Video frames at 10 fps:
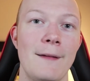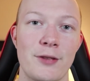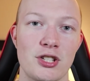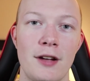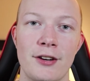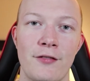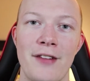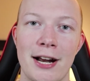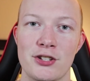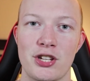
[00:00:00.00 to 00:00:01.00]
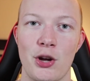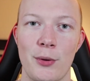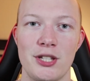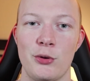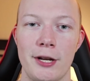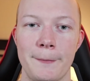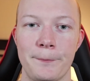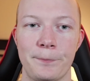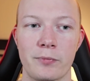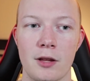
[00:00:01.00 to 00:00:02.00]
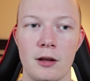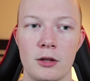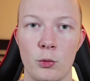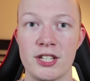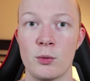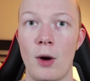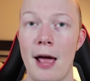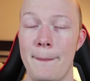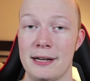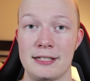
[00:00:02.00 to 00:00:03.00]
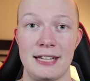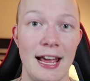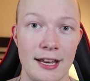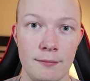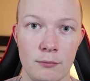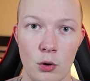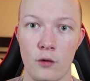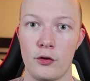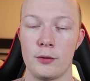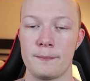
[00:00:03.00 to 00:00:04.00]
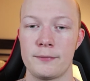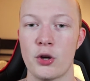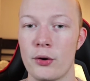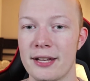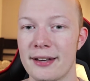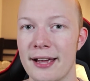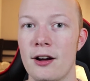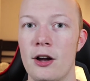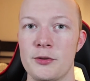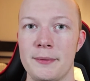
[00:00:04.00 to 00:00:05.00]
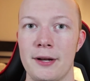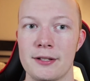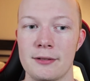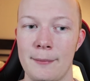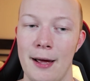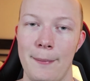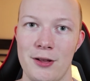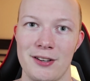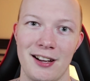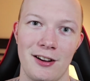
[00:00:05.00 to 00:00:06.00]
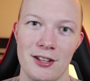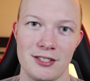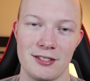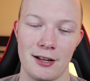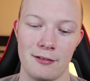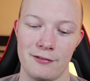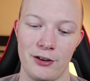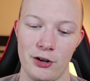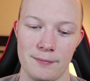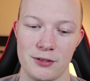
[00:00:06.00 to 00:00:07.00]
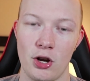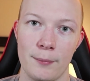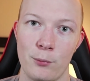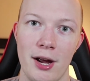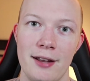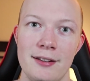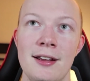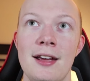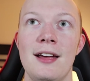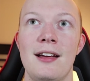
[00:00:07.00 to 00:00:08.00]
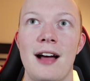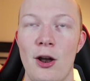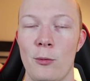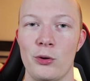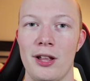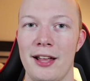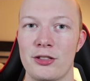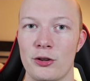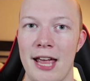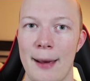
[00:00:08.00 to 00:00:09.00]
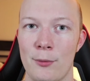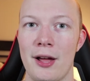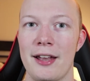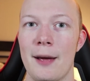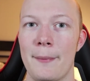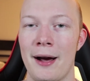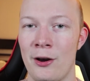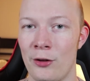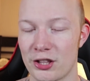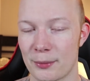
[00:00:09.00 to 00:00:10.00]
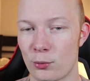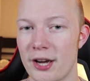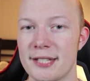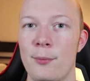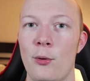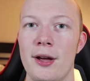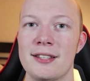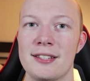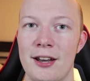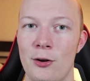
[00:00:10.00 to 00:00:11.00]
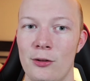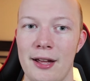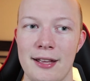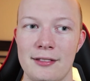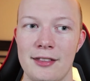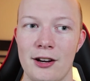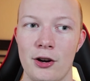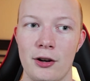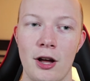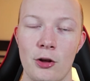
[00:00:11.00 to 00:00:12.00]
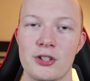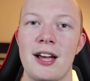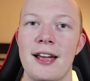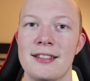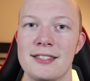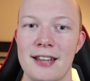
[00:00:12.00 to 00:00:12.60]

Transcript: There's a lot of different factors that go into it. The reason why I picked Canon over Sony and Nikon was because, in my opinion, Nikon's not a very solid brand. I don't really like their camera lineup. I don't like their price points. I don't like their color science.